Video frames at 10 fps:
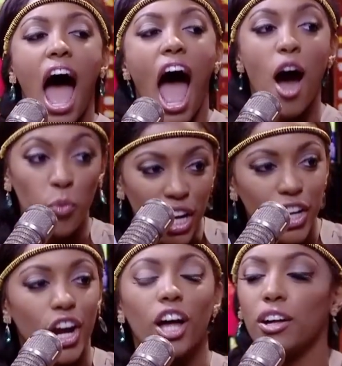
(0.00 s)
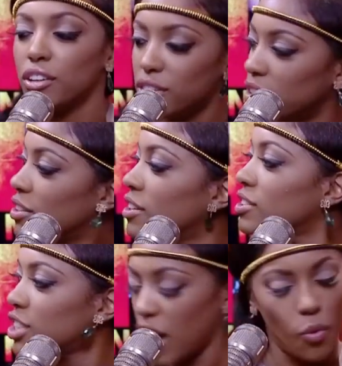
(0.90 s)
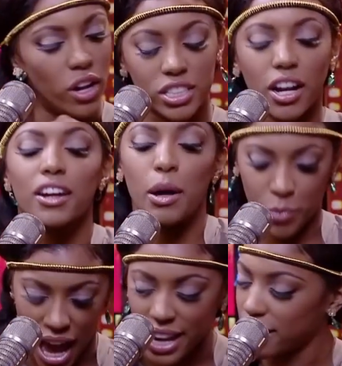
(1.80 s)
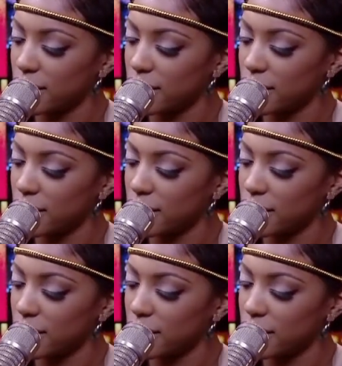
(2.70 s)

I'm with a girl. Well, sorry, I'm got it.